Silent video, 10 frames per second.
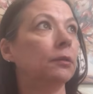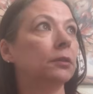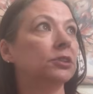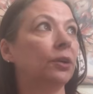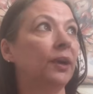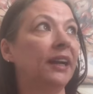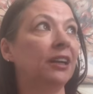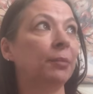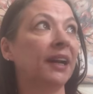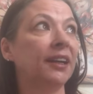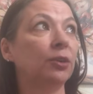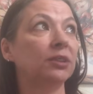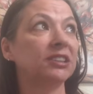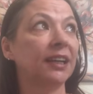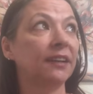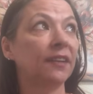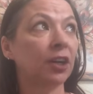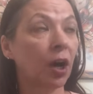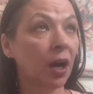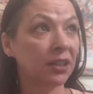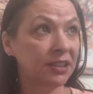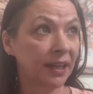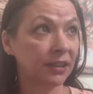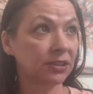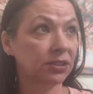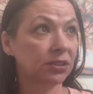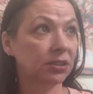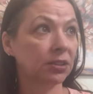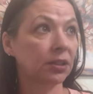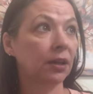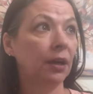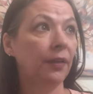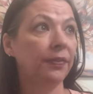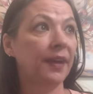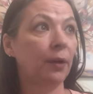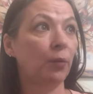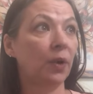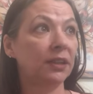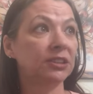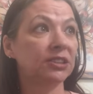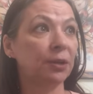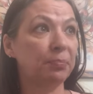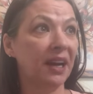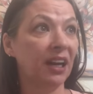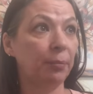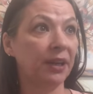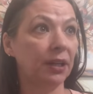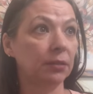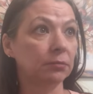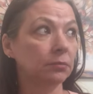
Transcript: So anybody who is in the contest that wants the baby